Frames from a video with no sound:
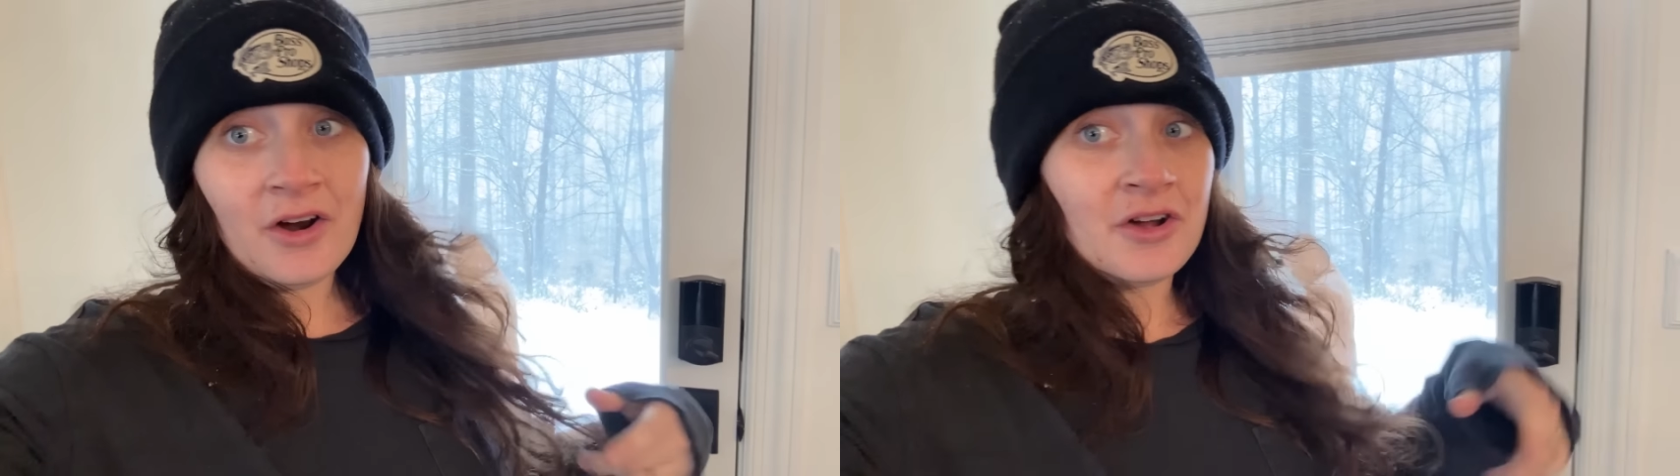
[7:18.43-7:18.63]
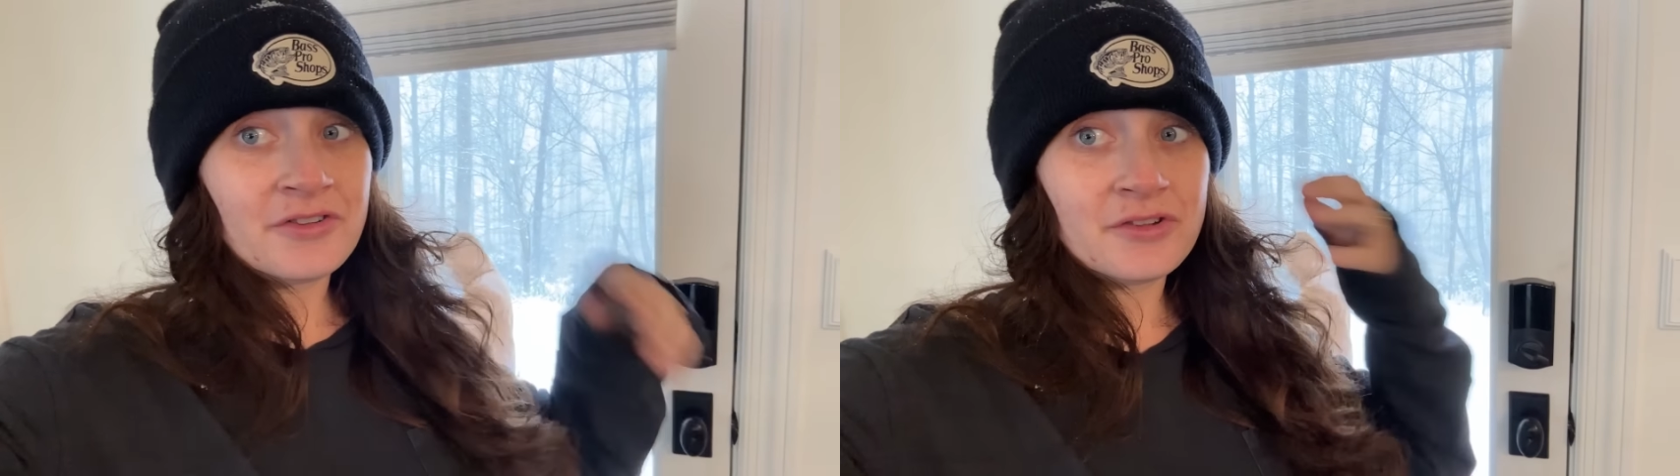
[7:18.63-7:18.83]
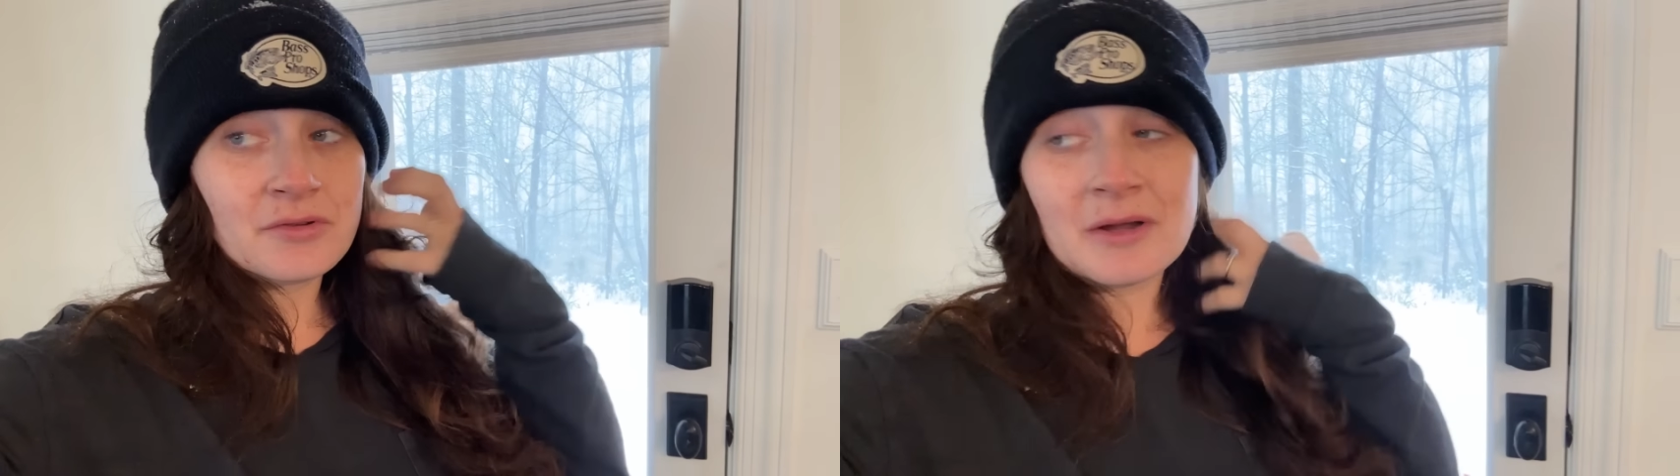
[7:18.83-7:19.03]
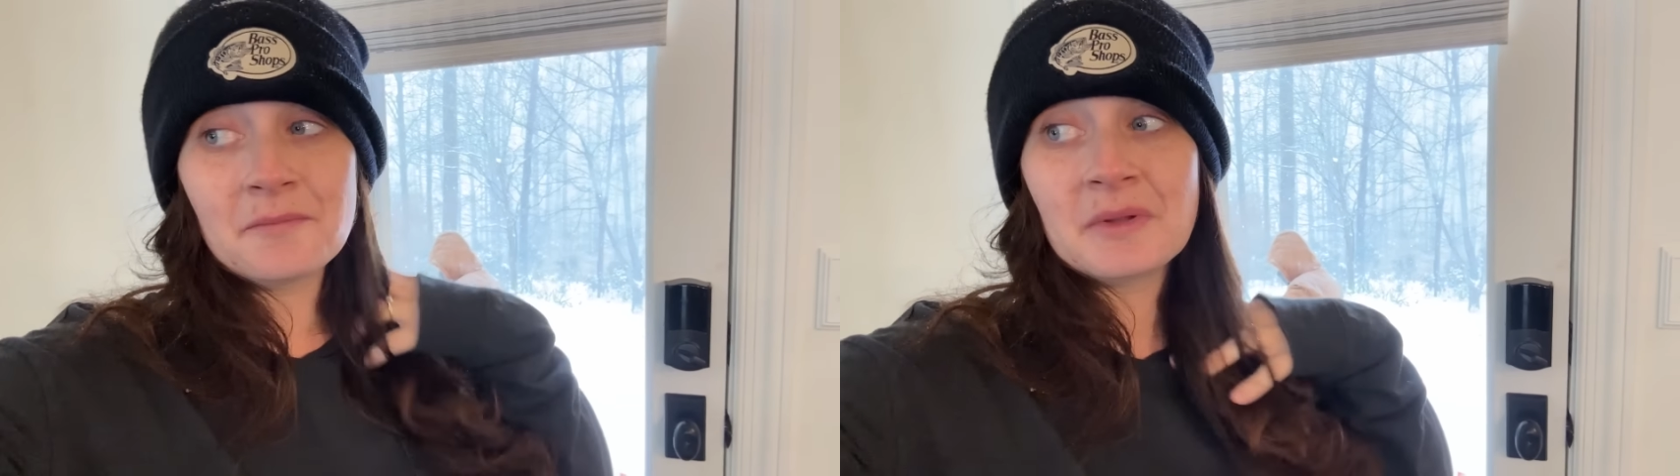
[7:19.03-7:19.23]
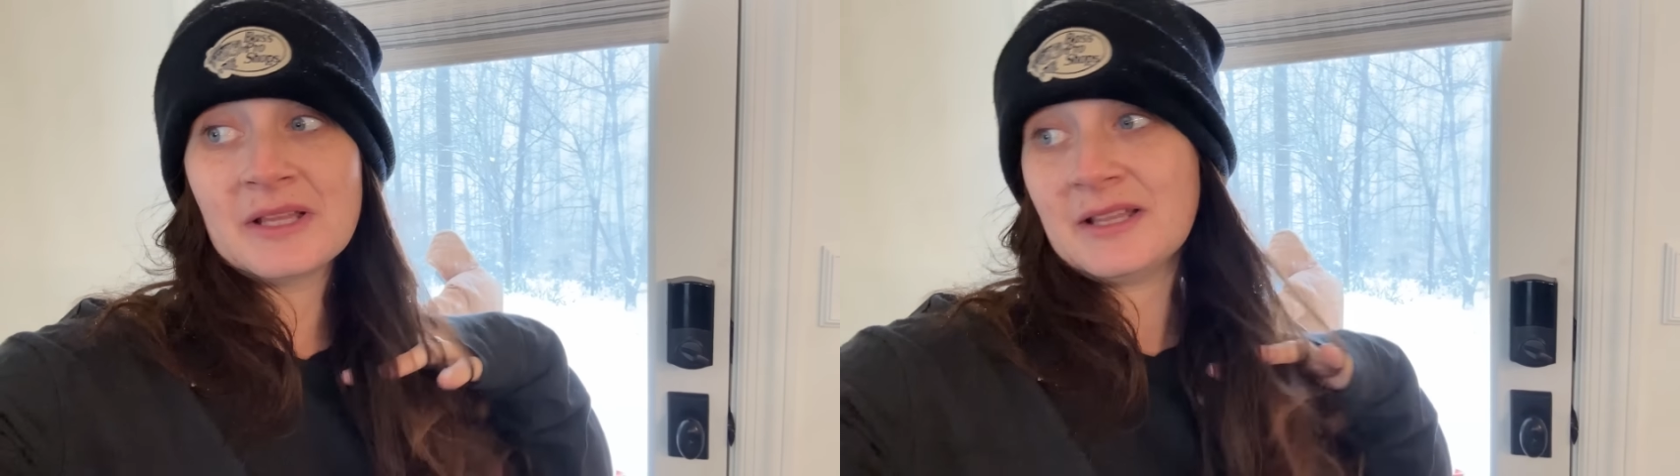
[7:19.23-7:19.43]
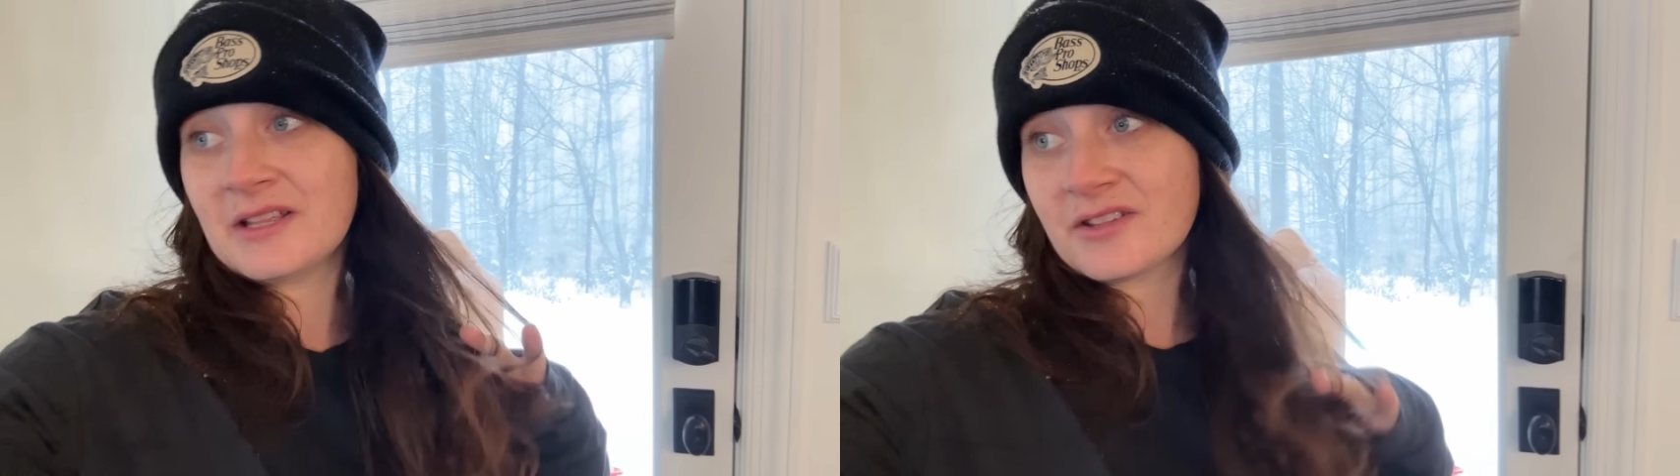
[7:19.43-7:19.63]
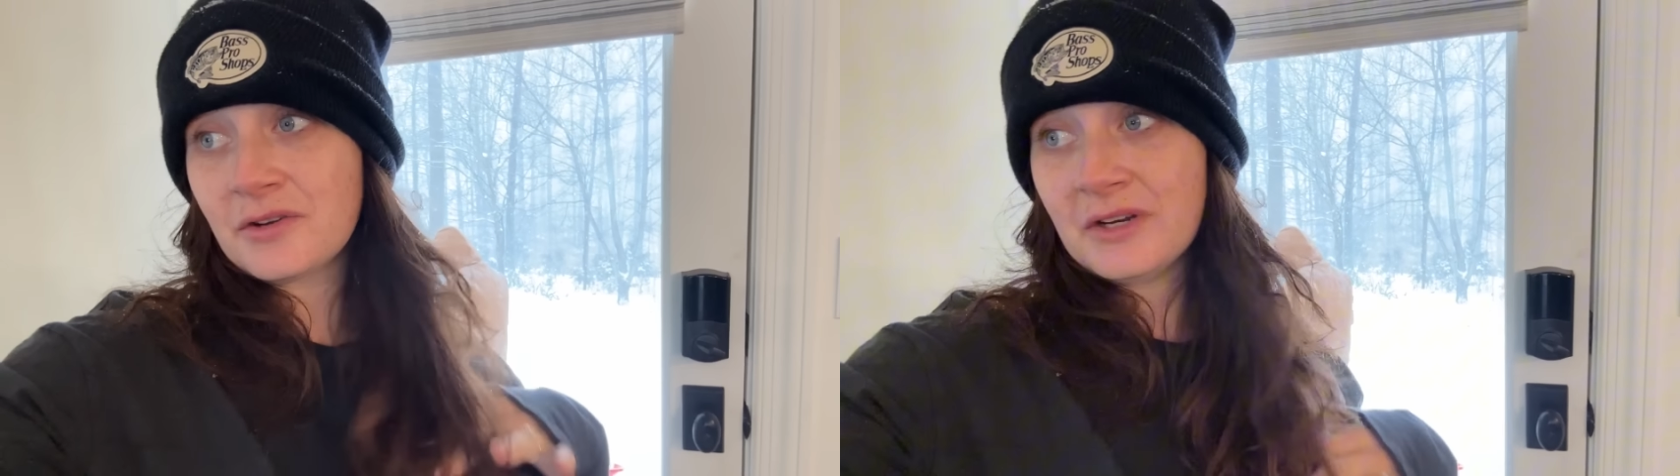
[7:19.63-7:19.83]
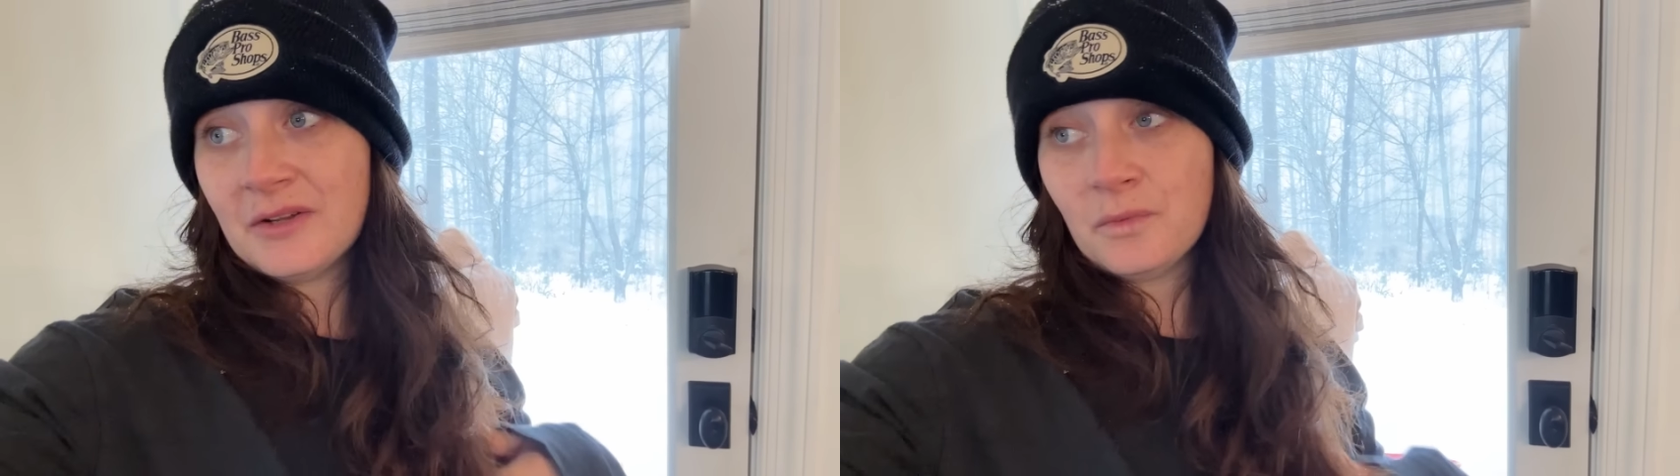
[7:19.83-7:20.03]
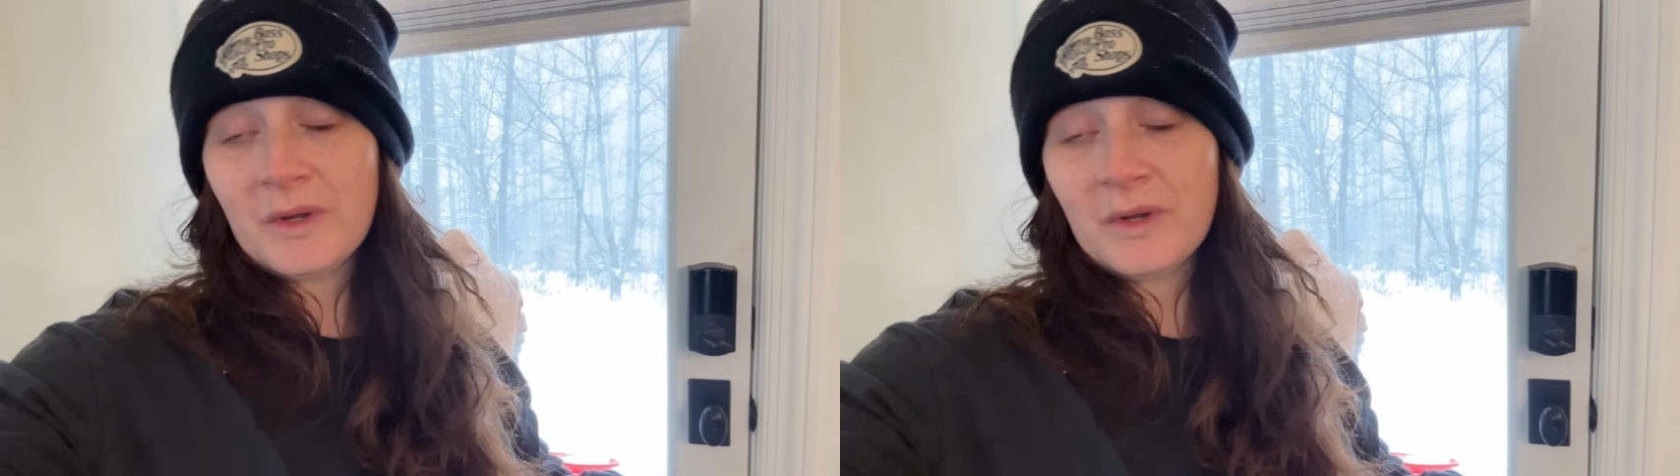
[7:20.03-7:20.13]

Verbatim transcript: also completely snowed in.